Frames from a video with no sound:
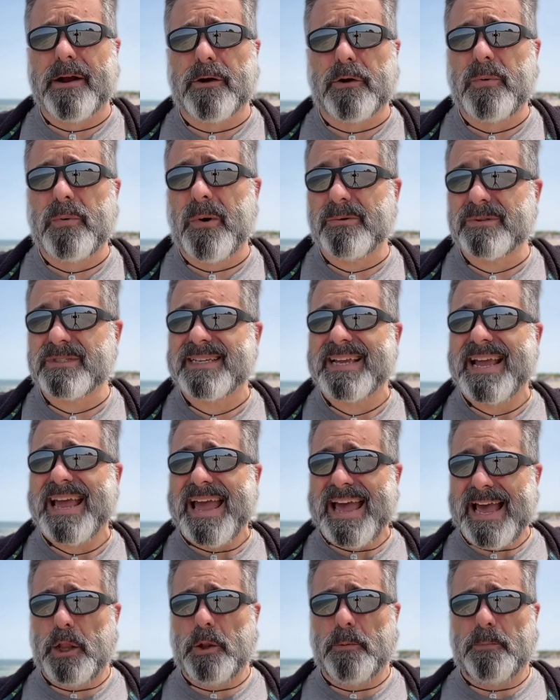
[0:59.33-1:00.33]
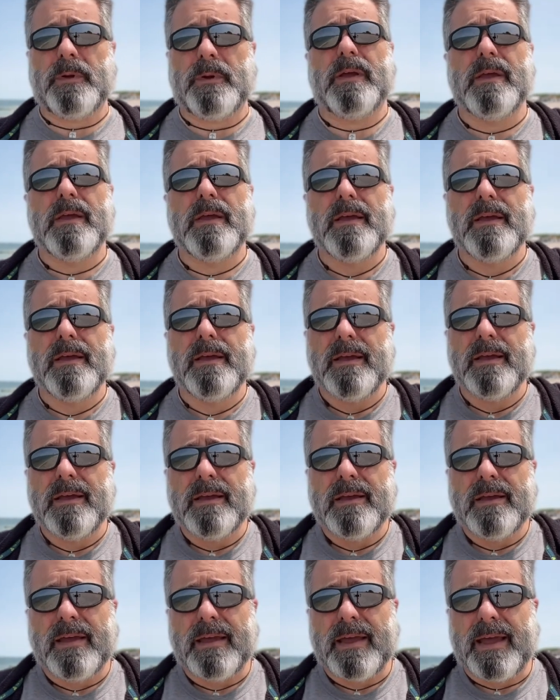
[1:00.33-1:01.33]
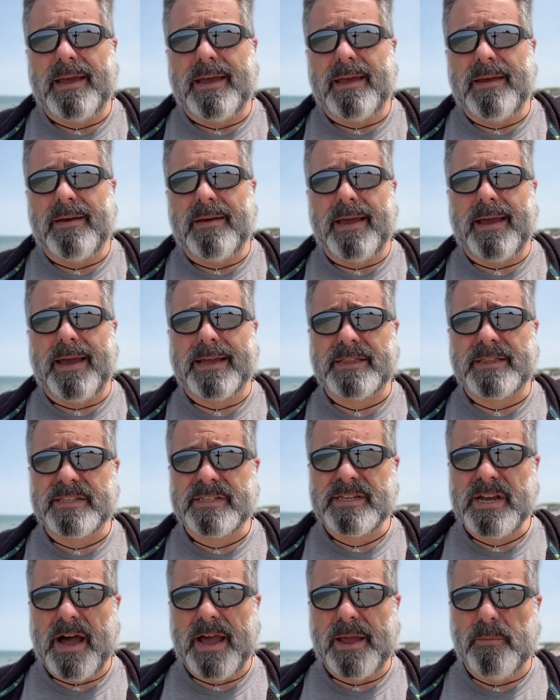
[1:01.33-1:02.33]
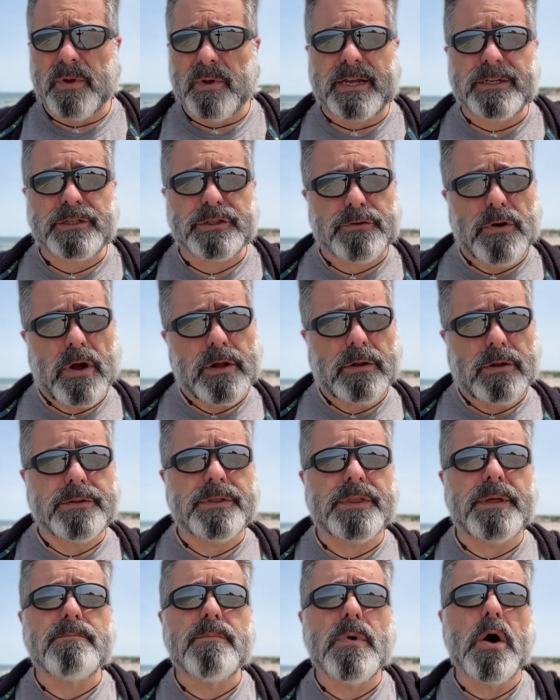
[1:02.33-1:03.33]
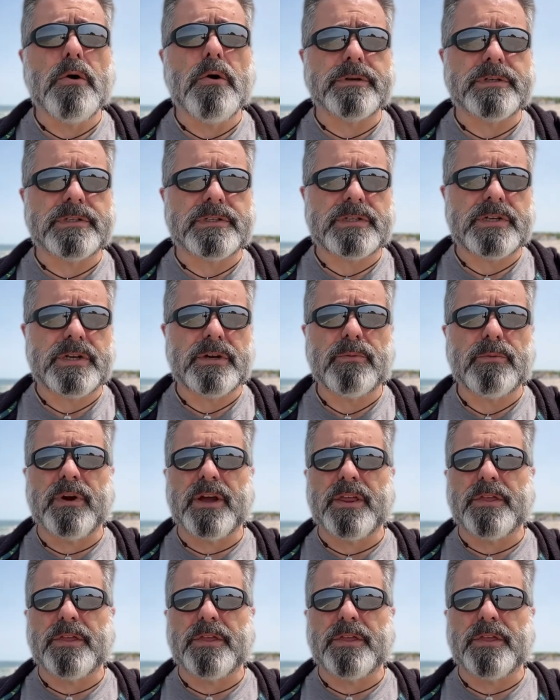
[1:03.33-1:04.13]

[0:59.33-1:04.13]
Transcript: quotes, help. At the time when I struggled the most with